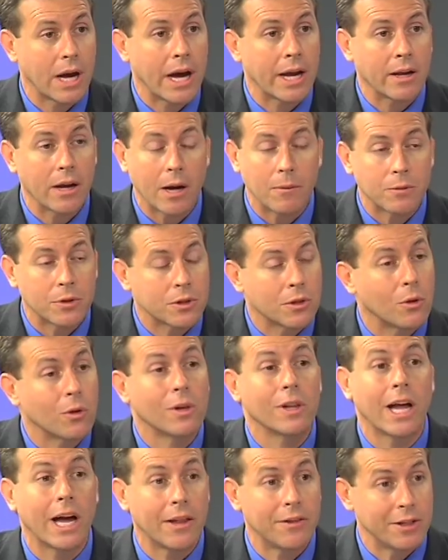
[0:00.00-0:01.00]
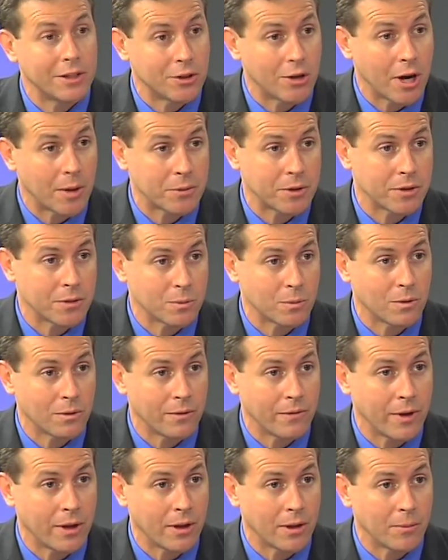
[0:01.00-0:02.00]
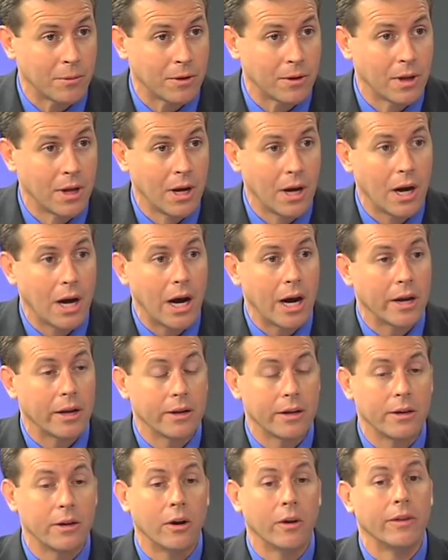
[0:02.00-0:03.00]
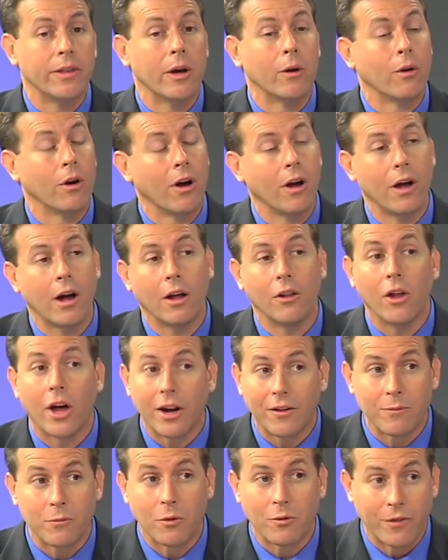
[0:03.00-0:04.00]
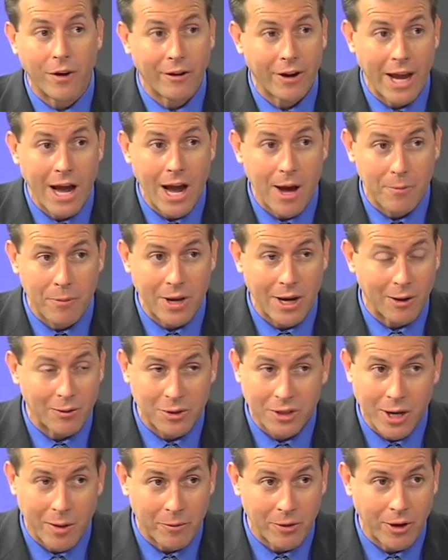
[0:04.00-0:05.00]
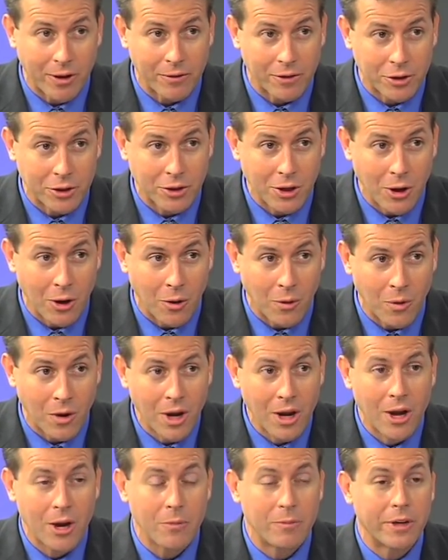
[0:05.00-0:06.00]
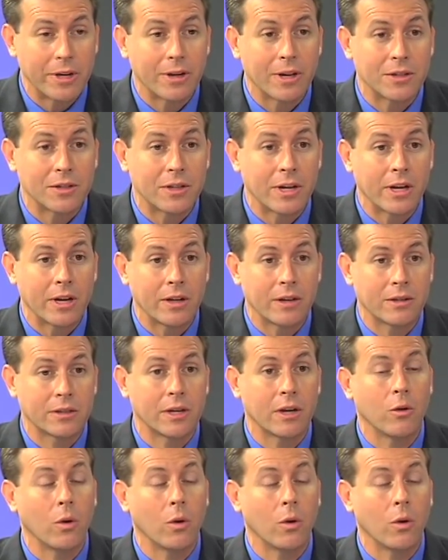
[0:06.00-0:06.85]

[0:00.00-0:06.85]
I'm so glad these options were available. And a lot of them were very happy I was coming on the show because they said,